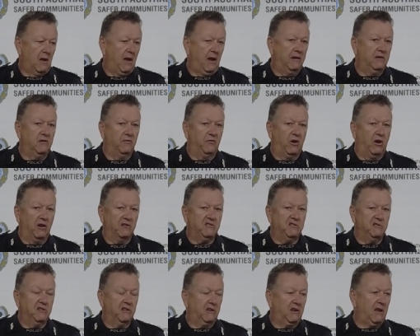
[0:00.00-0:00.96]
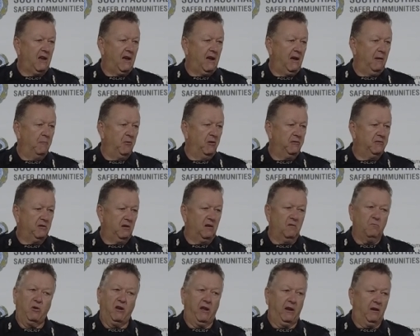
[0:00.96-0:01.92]
device in the car, but
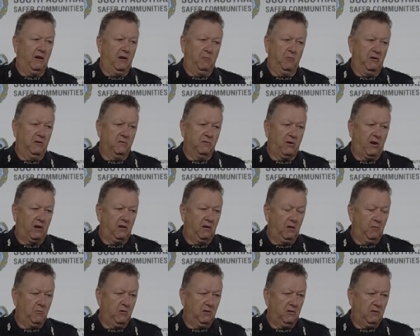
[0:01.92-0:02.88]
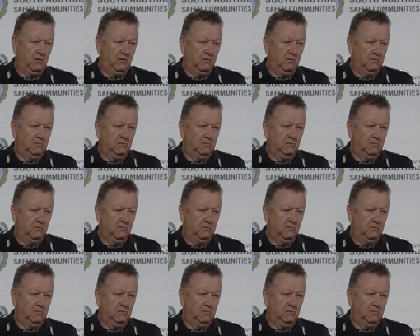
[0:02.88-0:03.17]
we had limited tracking ability.